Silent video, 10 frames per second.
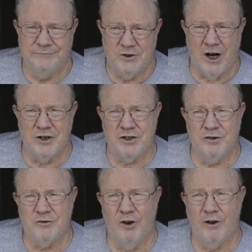Charge
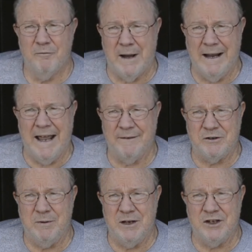controller might have
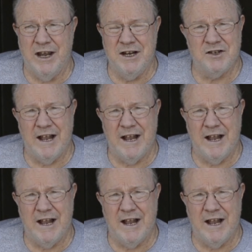to be changed.